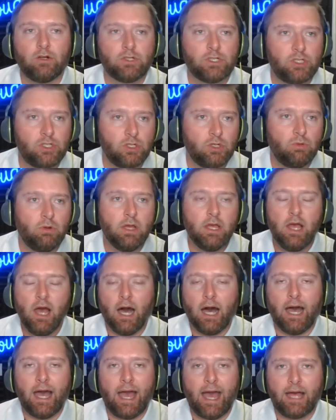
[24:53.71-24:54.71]
or two
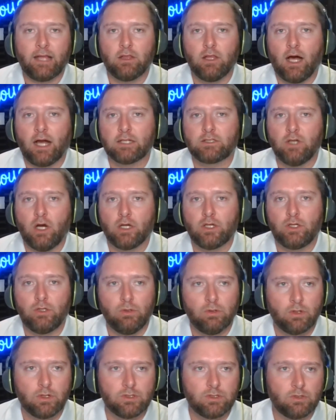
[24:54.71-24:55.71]
at Locked On
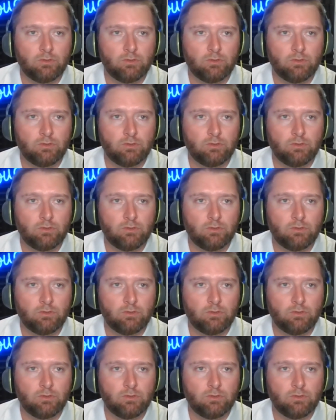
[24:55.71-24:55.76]
Cougars,